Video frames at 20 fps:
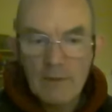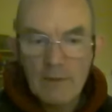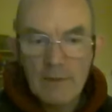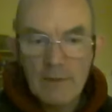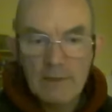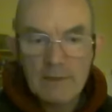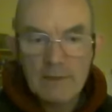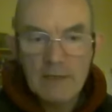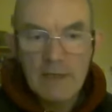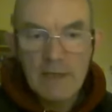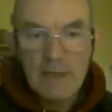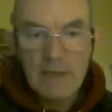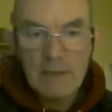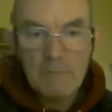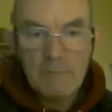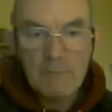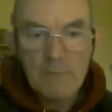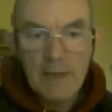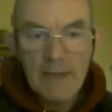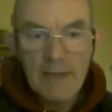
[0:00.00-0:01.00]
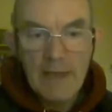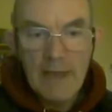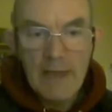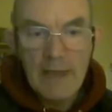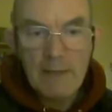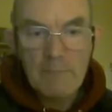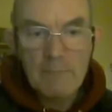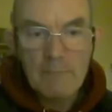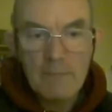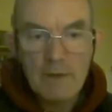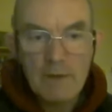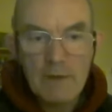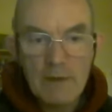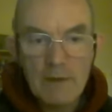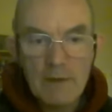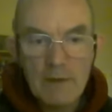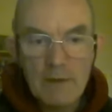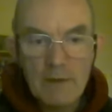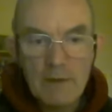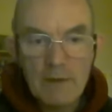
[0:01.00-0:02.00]
that he became
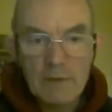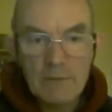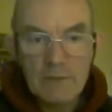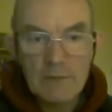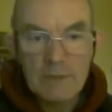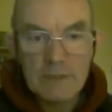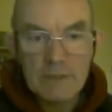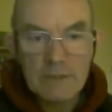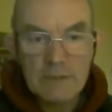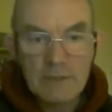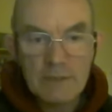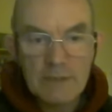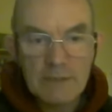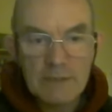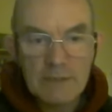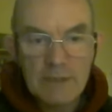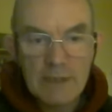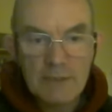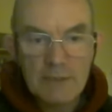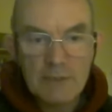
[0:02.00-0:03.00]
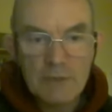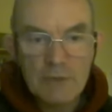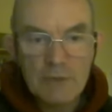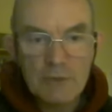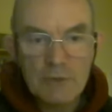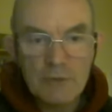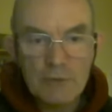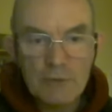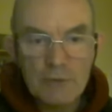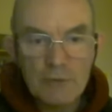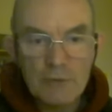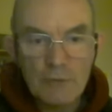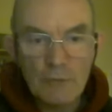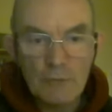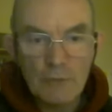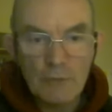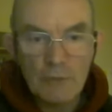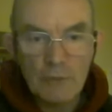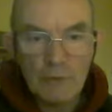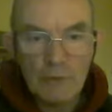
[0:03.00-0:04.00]
the successor to
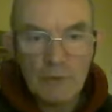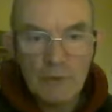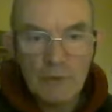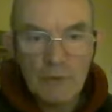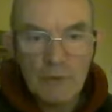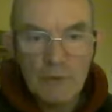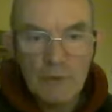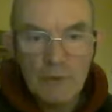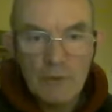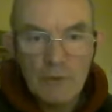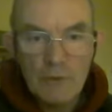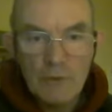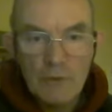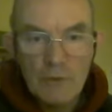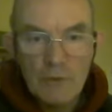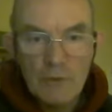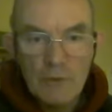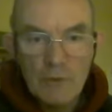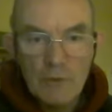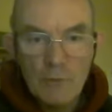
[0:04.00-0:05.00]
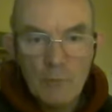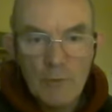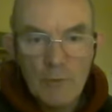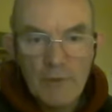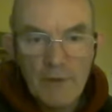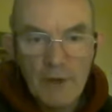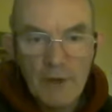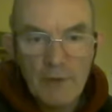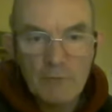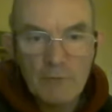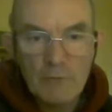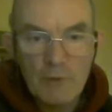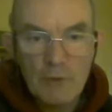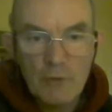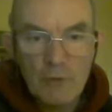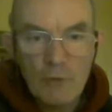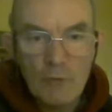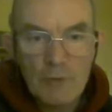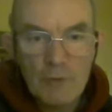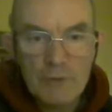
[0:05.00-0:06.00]
Saul without
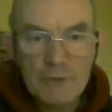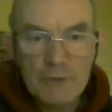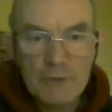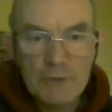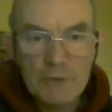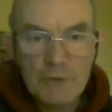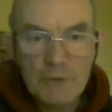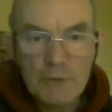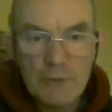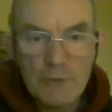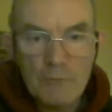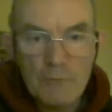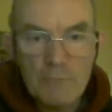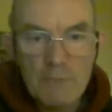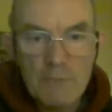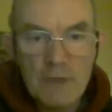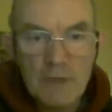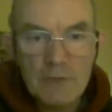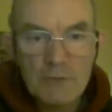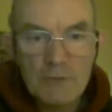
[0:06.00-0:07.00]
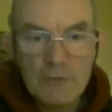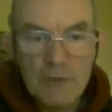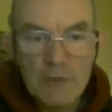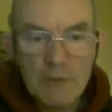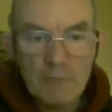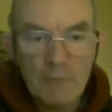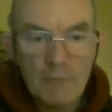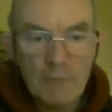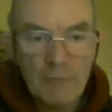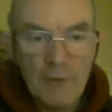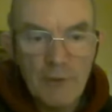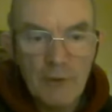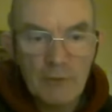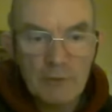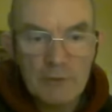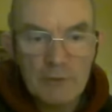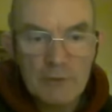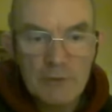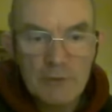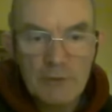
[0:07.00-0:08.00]
recourse to military
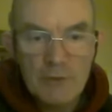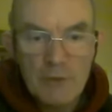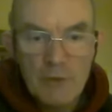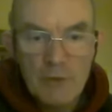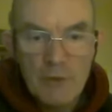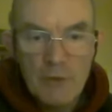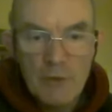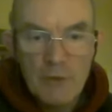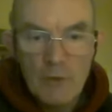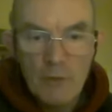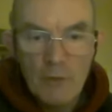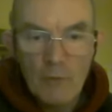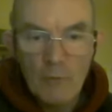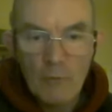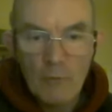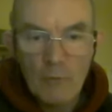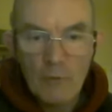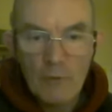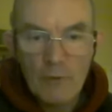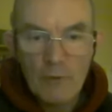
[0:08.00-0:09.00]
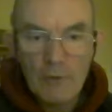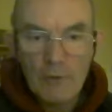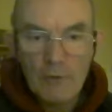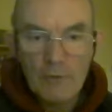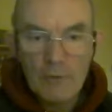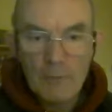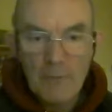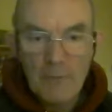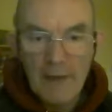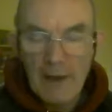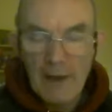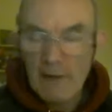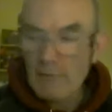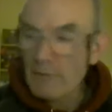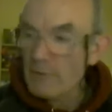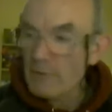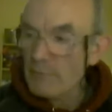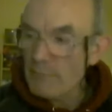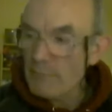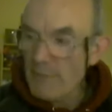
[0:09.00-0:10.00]
revolt or the
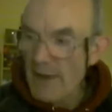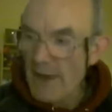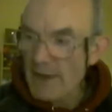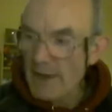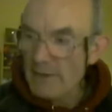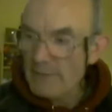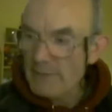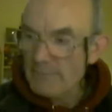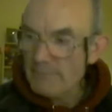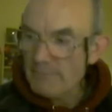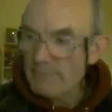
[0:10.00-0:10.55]
power of men.